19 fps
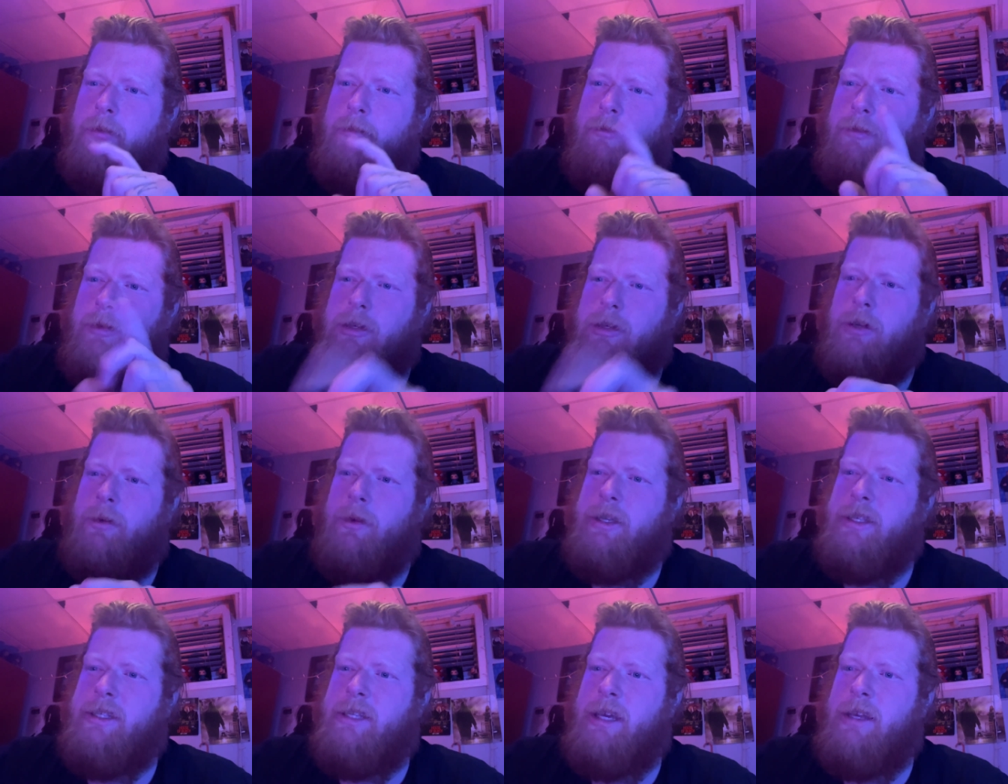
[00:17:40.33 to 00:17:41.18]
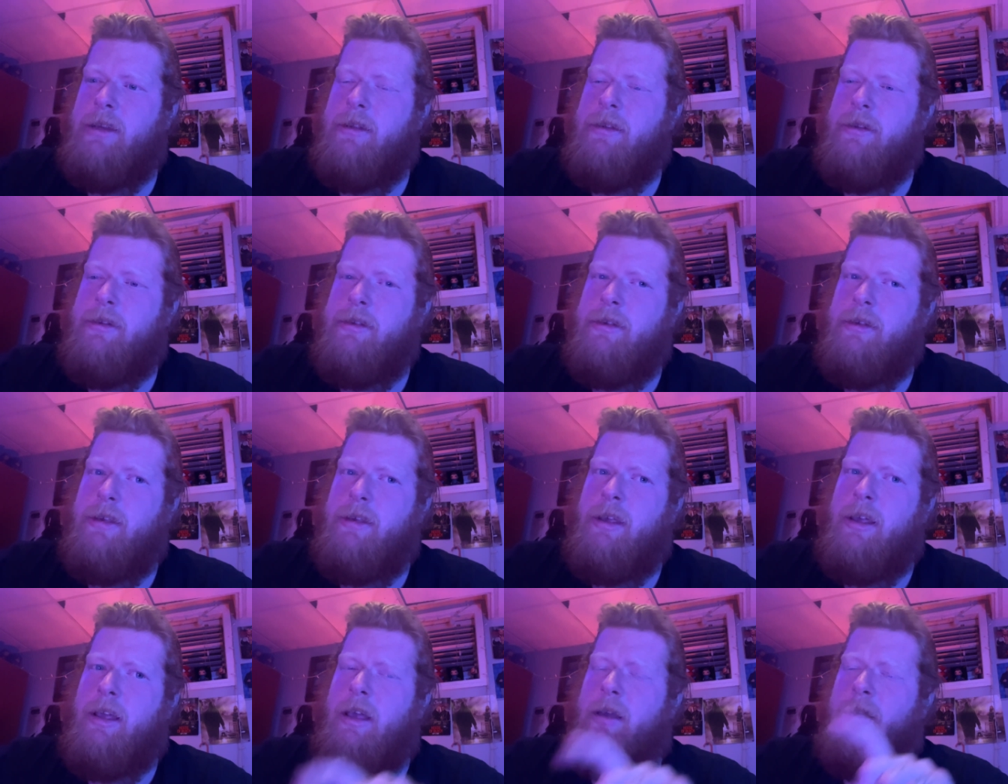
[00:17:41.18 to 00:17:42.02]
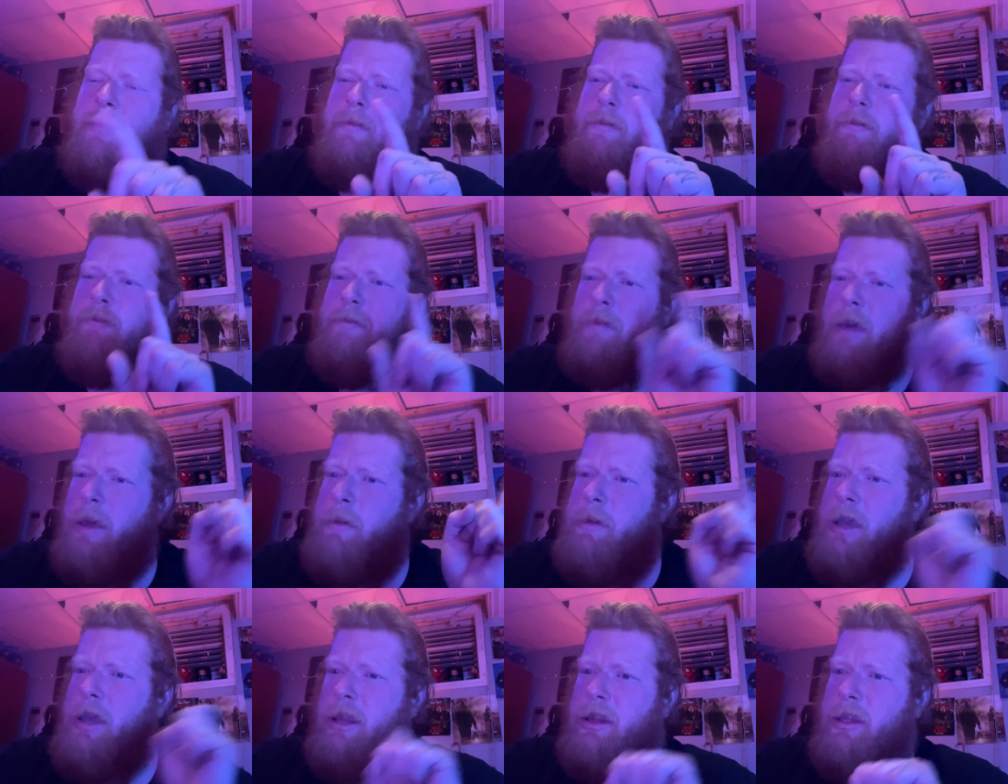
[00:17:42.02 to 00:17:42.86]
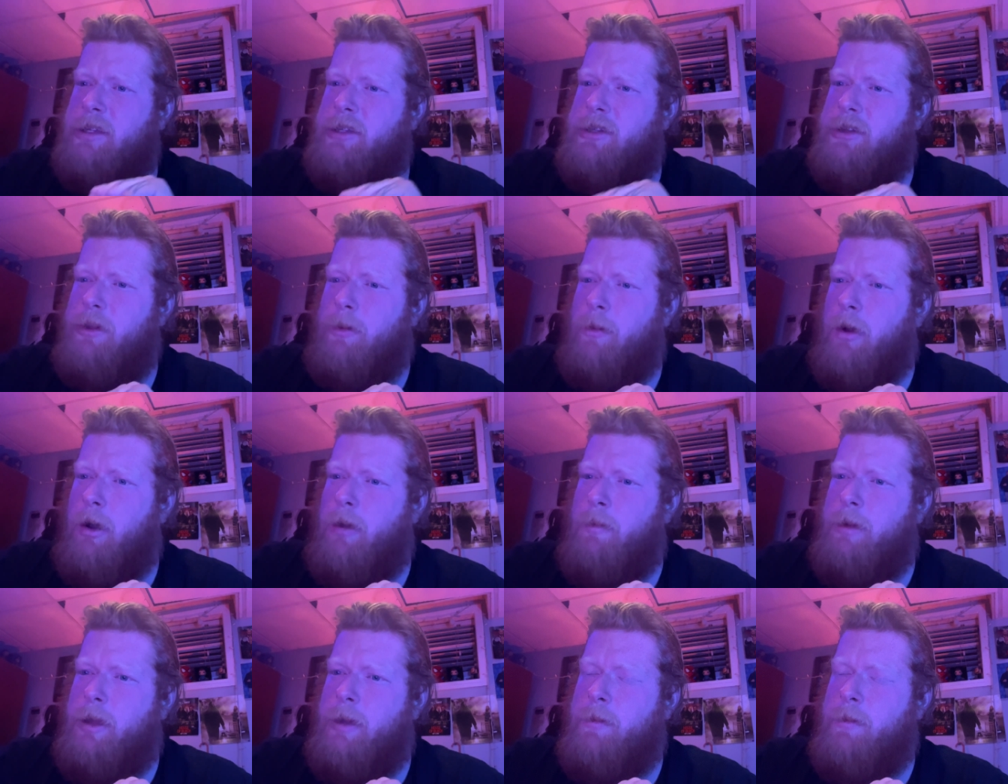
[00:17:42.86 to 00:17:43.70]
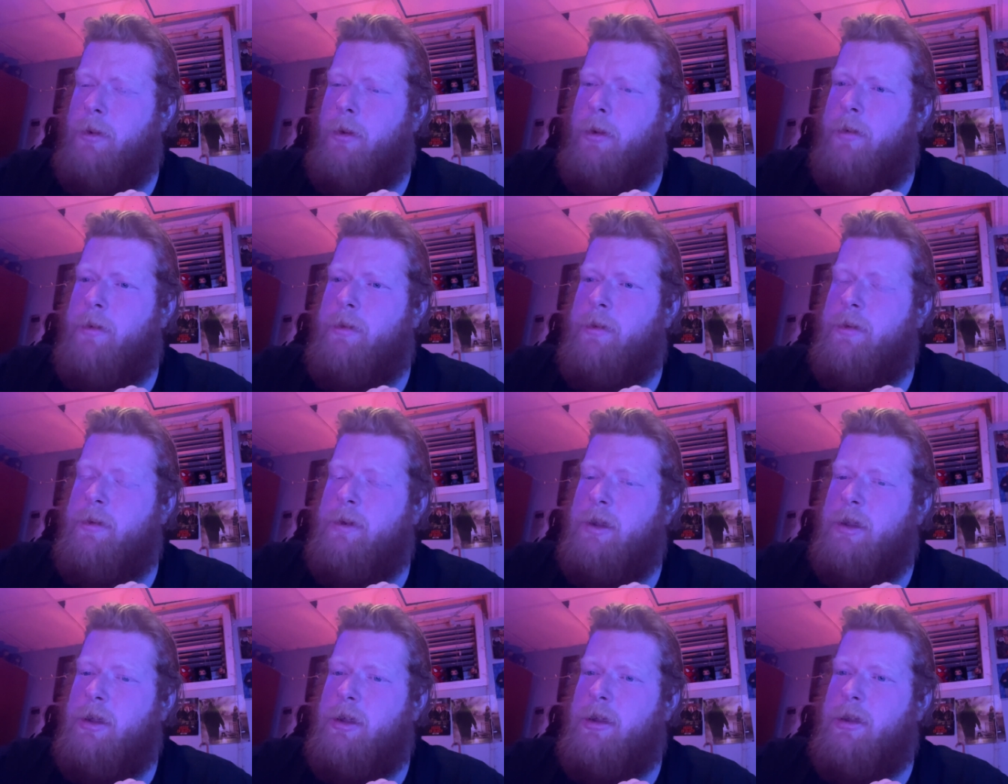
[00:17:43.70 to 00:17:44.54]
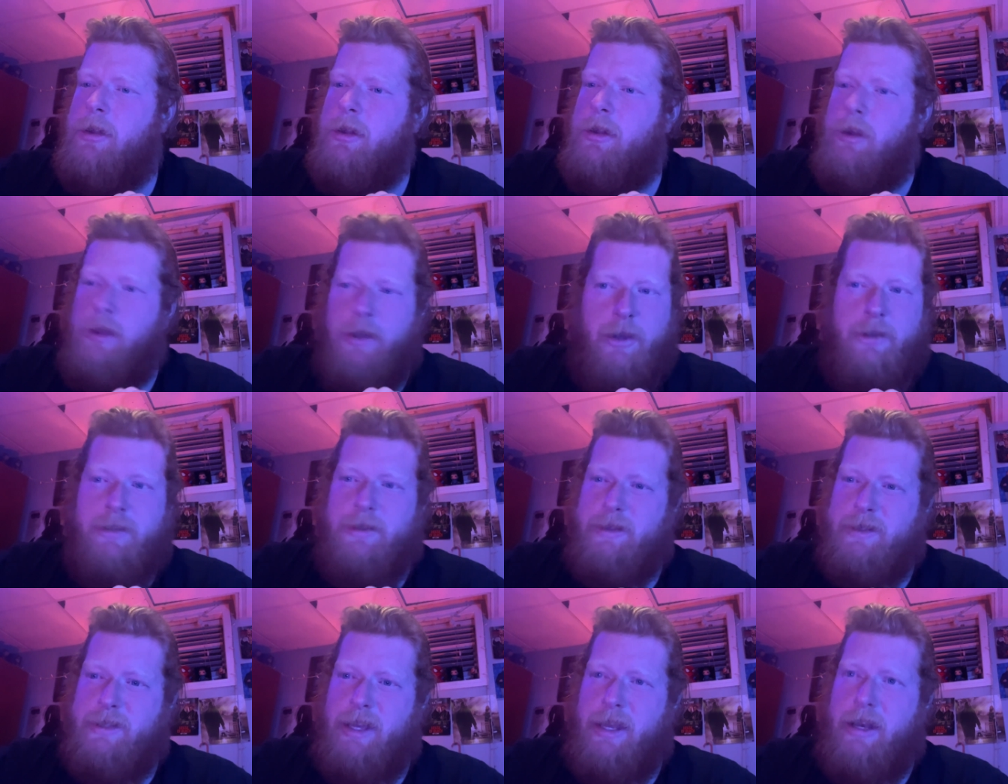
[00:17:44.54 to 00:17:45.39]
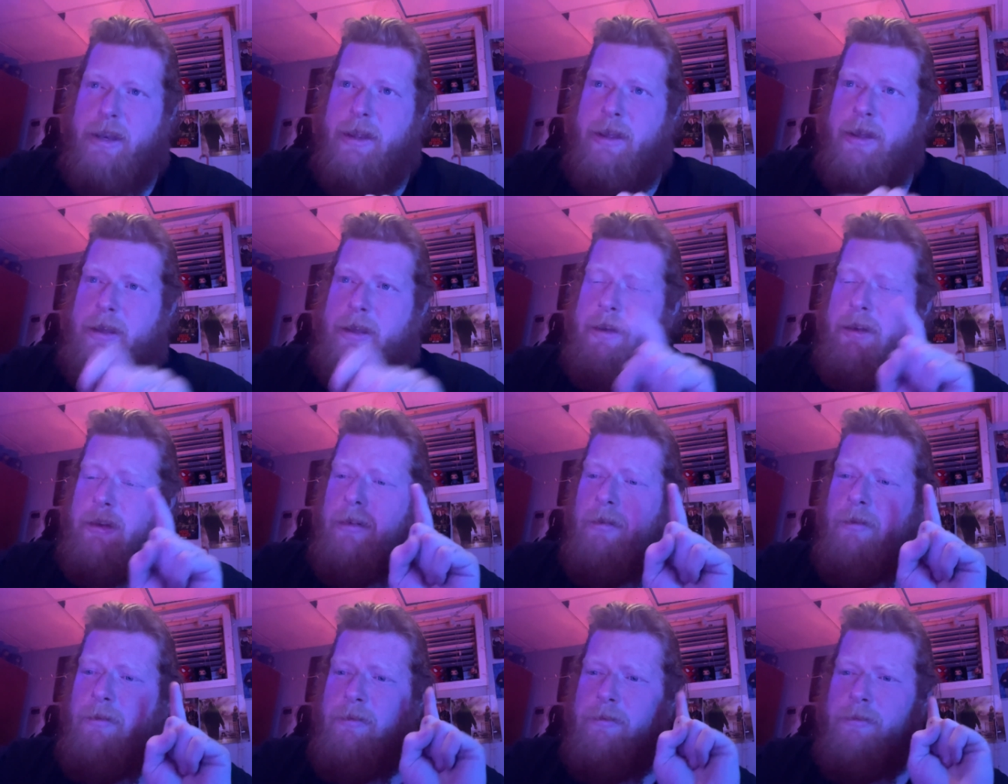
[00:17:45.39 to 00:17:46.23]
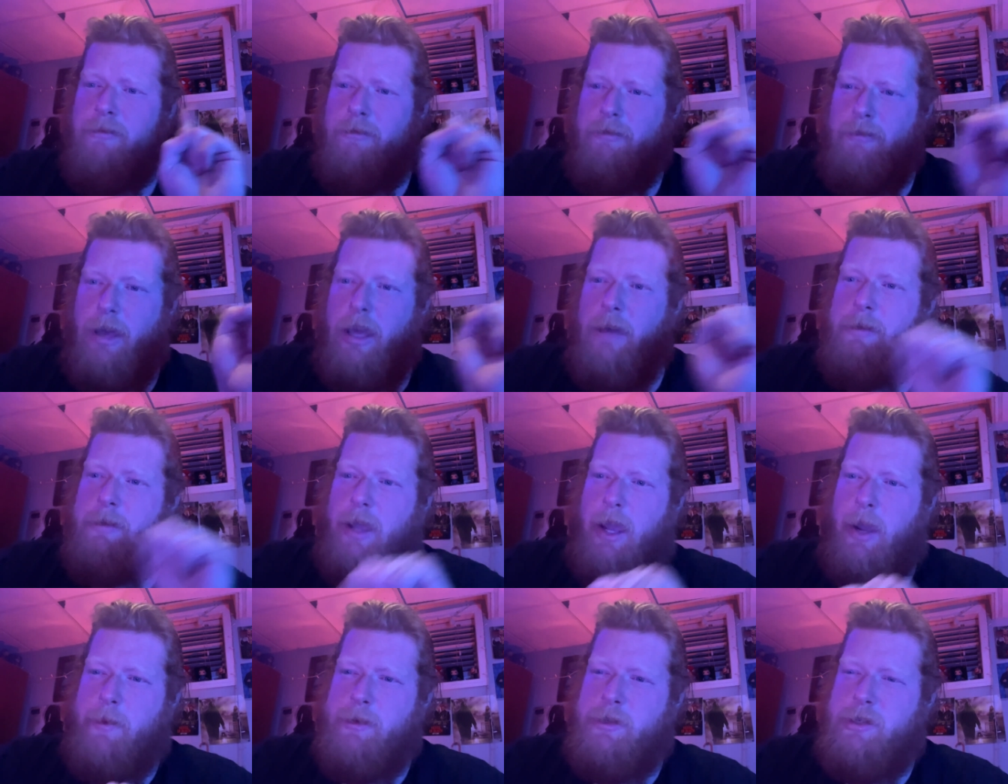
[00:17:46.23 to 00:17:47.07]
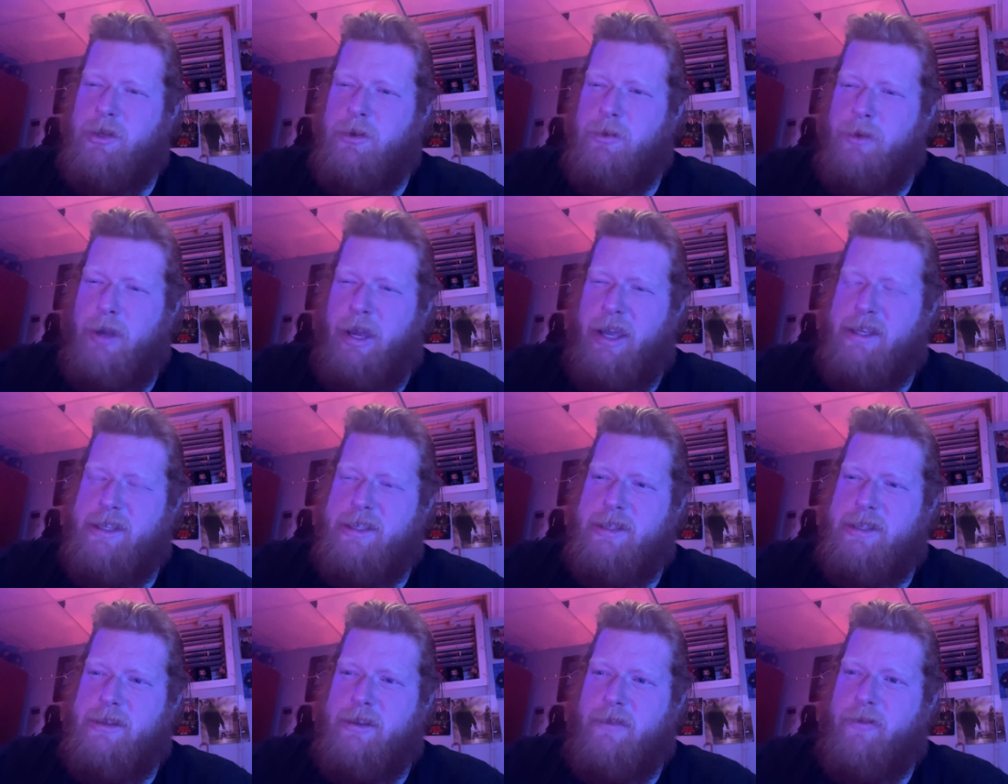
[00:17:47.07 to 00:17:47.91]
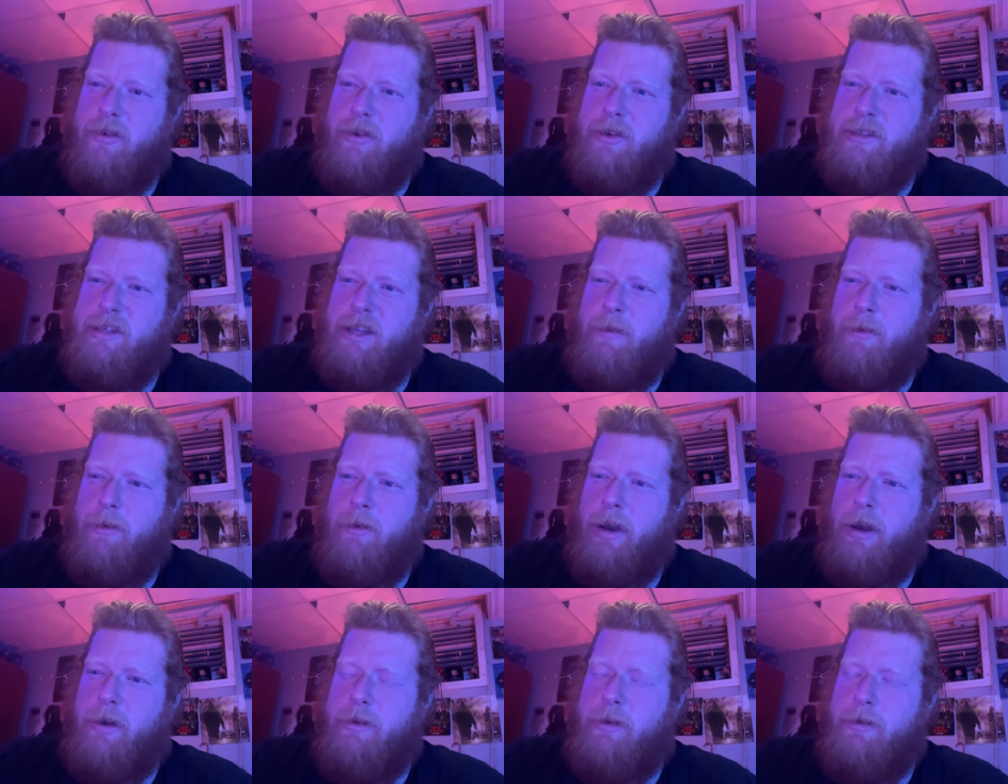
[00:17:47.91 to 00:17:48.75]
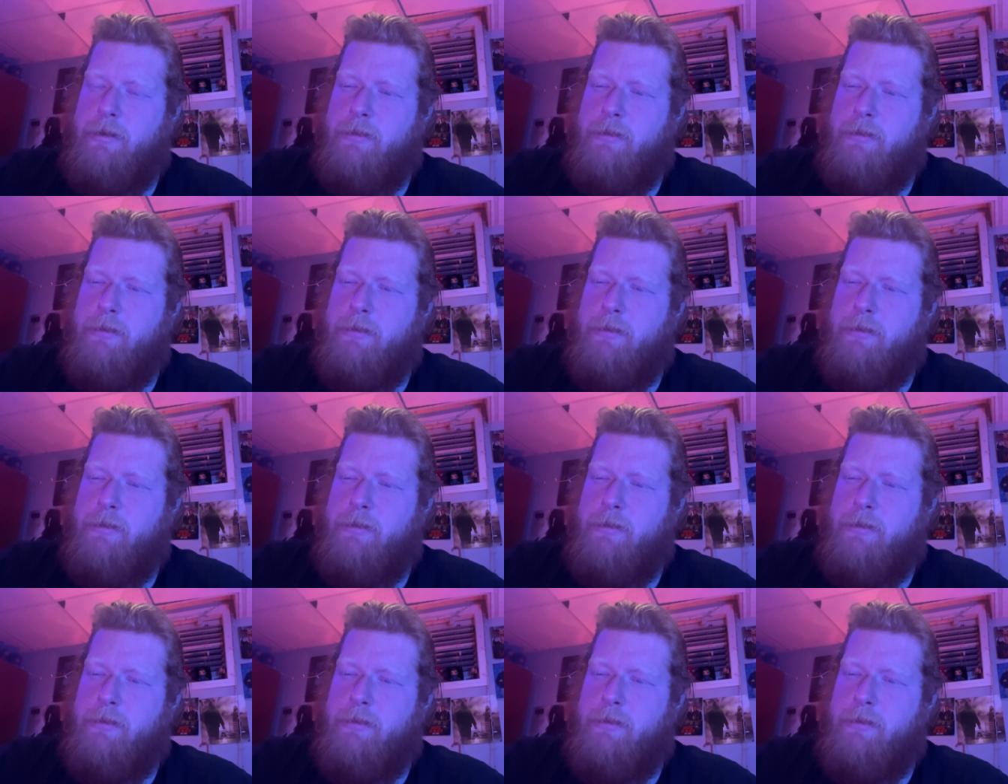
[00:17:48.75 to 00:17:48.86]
But you know what he said? Maybe I listened to the wrong people. He also said, Maybe I was too nice the first time around.